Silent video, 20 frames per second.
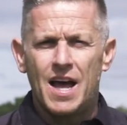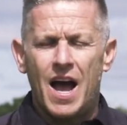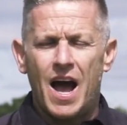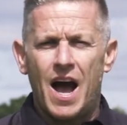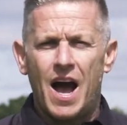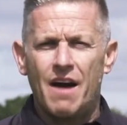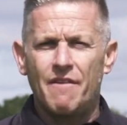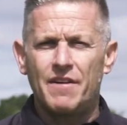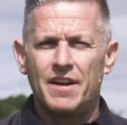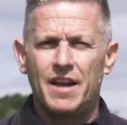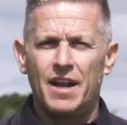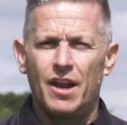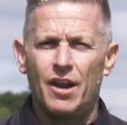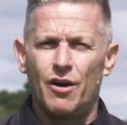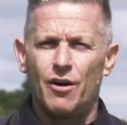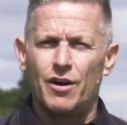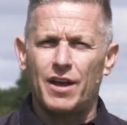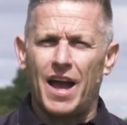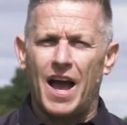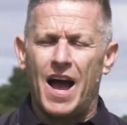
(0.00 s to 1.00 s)
having a
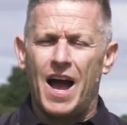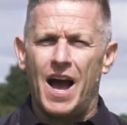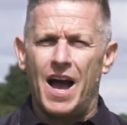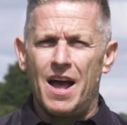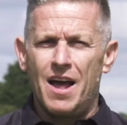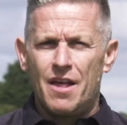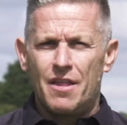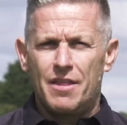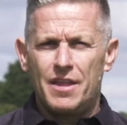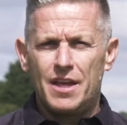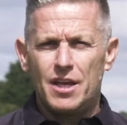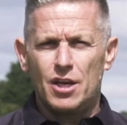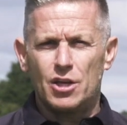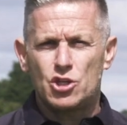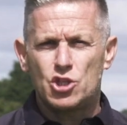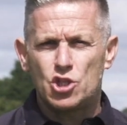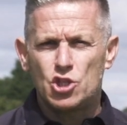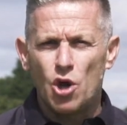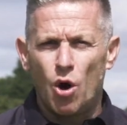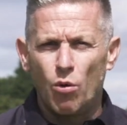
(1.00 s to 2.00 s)
look at the
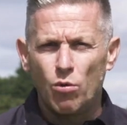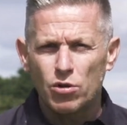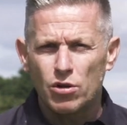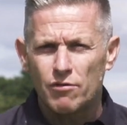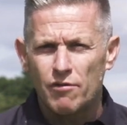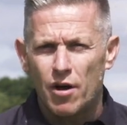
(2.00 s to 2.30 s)
shoulder